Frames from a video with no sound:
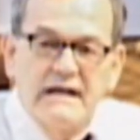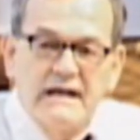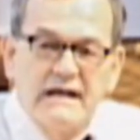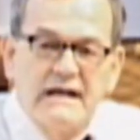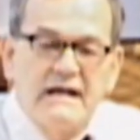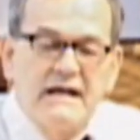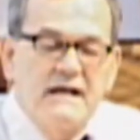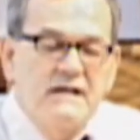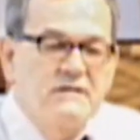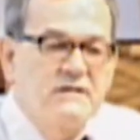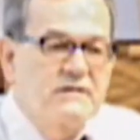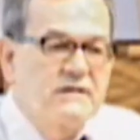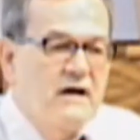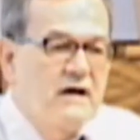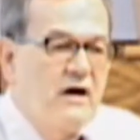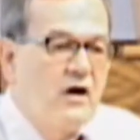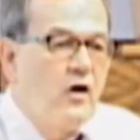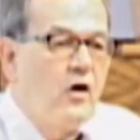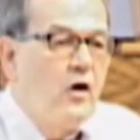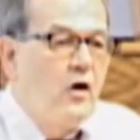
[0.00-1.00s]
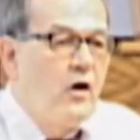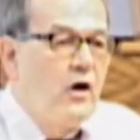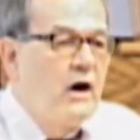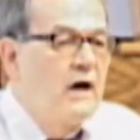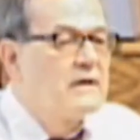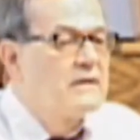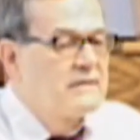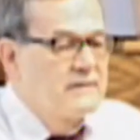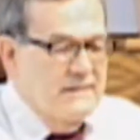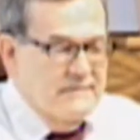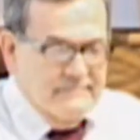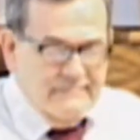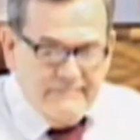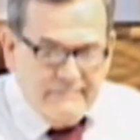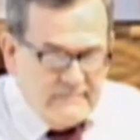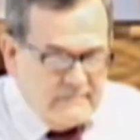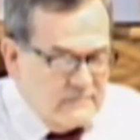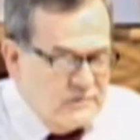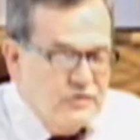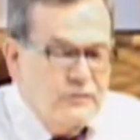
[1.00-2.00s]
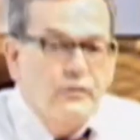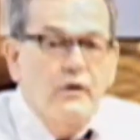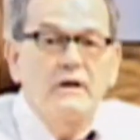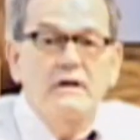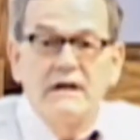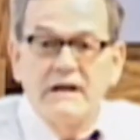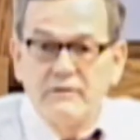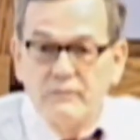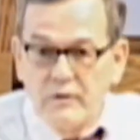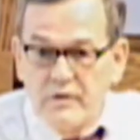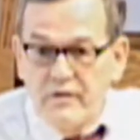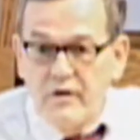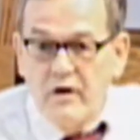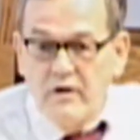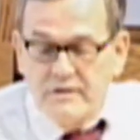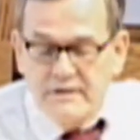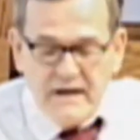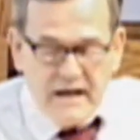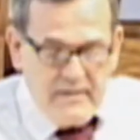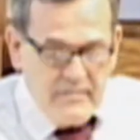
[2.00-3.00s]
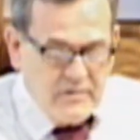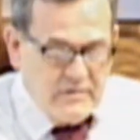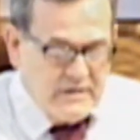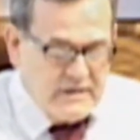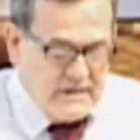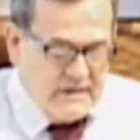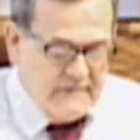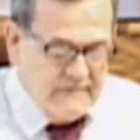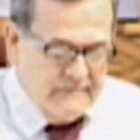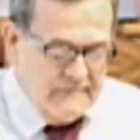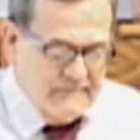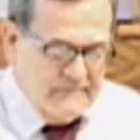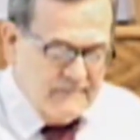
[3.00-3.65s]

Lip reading: getting into struggling with Alzheimer's.